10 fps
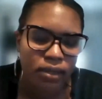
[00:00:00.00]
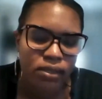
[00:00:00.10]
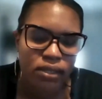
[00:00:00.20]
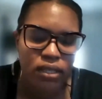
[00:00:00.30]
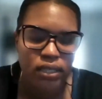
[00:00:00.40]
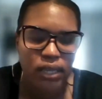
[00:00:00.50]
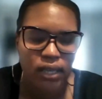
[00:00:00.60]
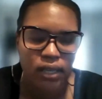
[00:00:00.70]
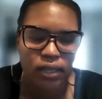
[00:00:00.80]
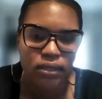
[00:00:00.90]
message
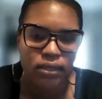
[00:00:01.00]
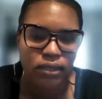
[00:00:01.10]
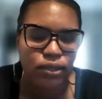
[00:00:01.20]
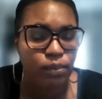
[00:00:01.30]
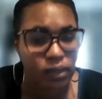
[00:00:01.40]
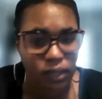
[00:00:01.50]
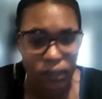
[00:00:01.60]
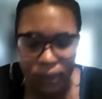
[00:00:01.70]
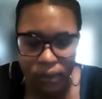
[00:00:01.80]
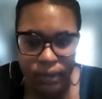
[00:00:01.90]
is to
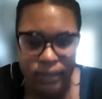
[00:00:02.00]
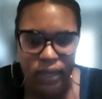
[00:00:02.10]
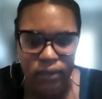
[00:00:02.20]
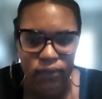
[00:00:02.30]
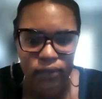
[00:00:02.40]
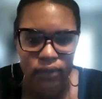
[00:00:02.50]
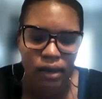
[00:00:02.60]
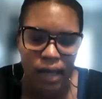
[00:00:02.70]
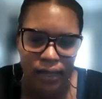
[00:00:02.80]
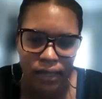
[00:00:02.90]
believe in yourself
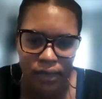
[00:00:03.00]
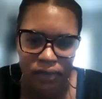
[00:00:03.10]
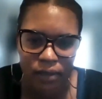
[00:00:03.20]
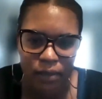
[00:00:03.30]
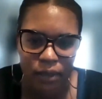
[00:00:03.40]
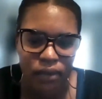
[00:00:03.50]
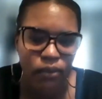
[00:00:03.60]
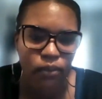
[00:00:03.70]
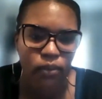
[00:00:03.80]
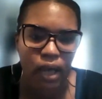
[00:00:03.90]
and not give up.
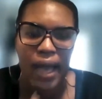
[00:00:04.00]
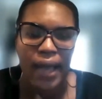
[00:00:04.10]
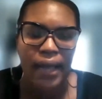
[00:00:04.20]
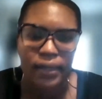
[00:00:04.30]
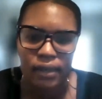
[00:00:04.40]
I